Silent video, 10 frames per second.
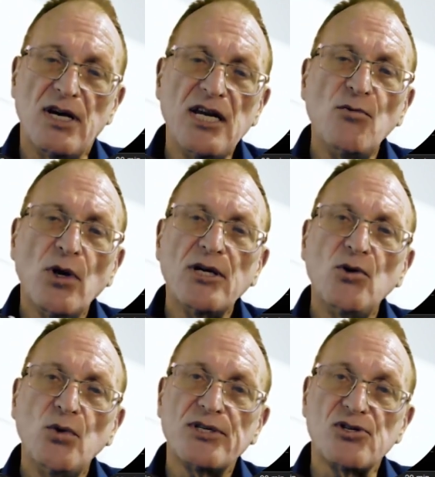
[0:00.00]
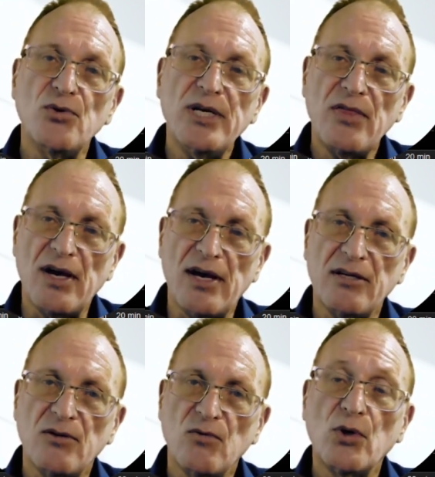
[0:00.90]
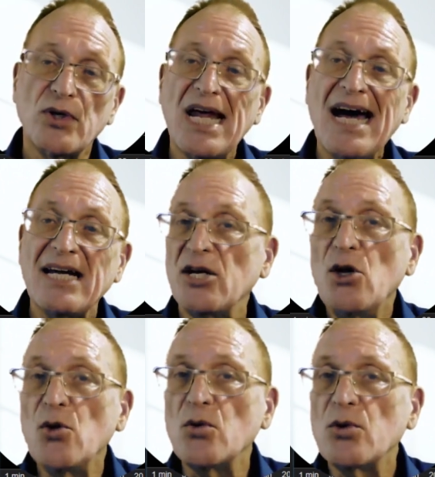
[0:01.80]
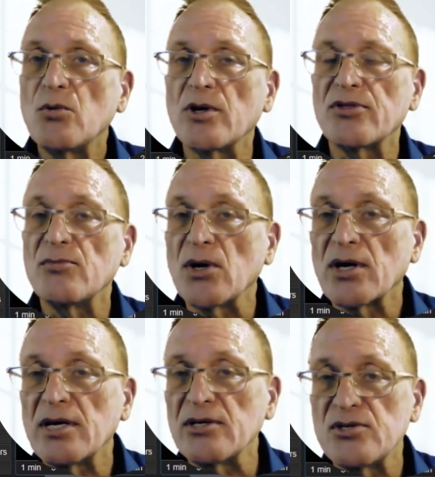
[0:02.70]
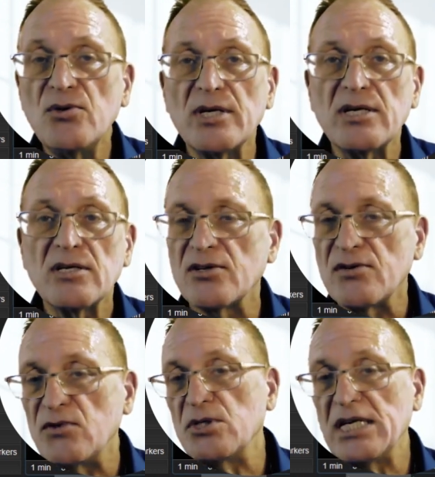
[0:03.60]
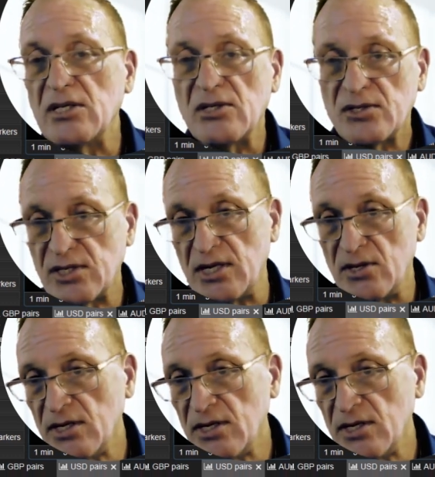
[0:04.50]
Anyone who is doing that will not know what the market is doing, because if you didn't see